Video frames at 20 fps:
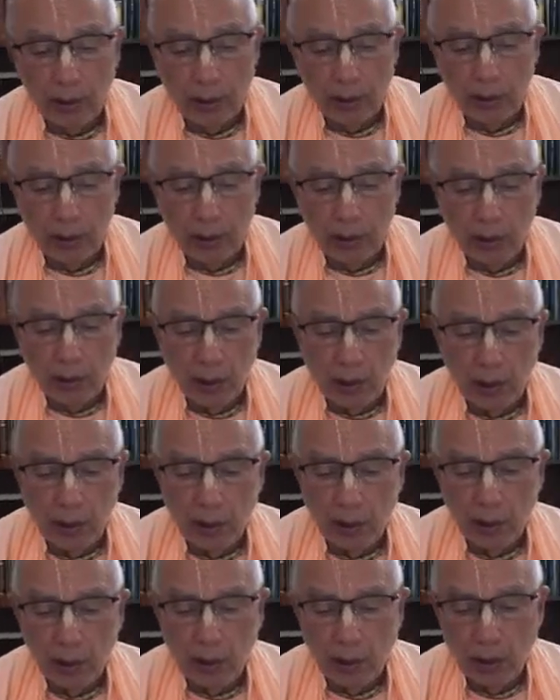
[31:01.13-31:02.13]
Chaitanya
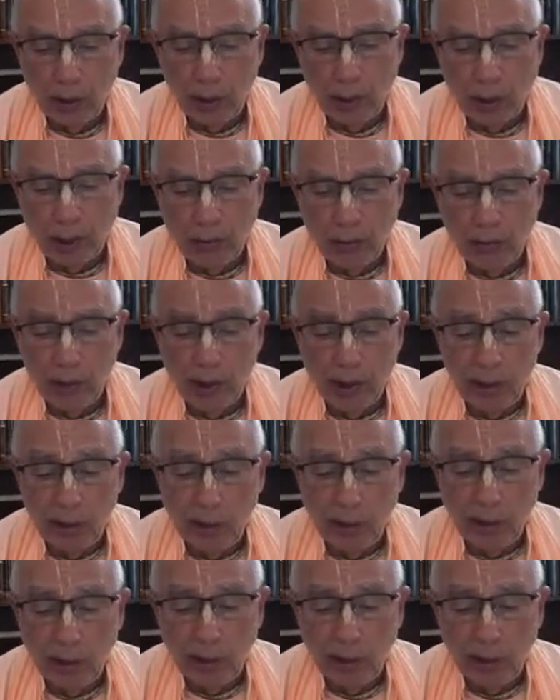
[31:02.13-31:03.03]
Charitamrita